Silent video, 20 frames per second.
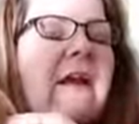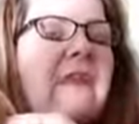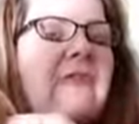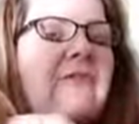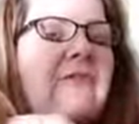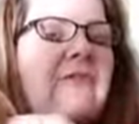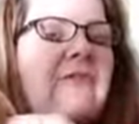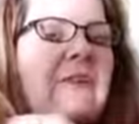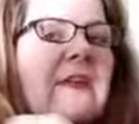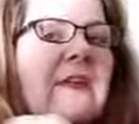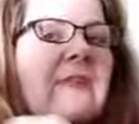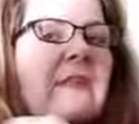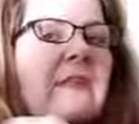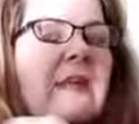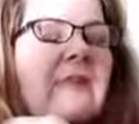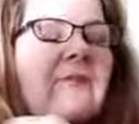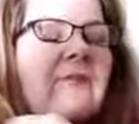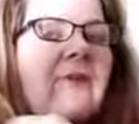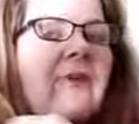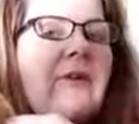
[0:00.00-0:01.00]

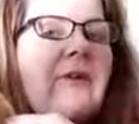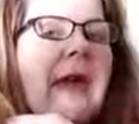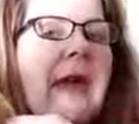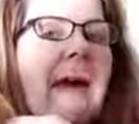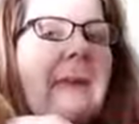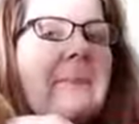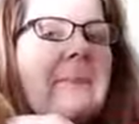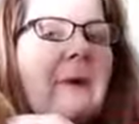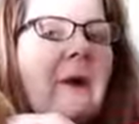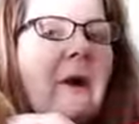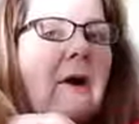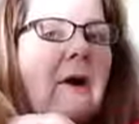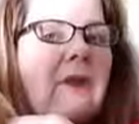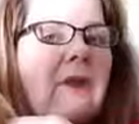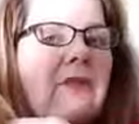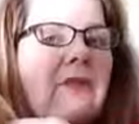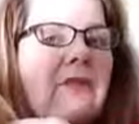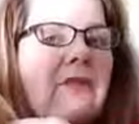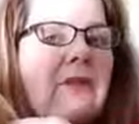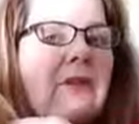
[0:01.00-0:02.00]
feeling for that
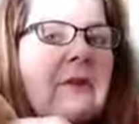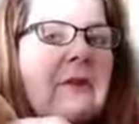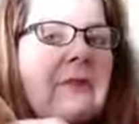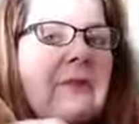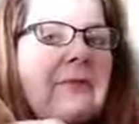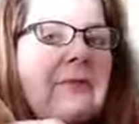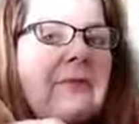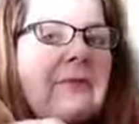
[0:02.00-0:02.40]
pulse.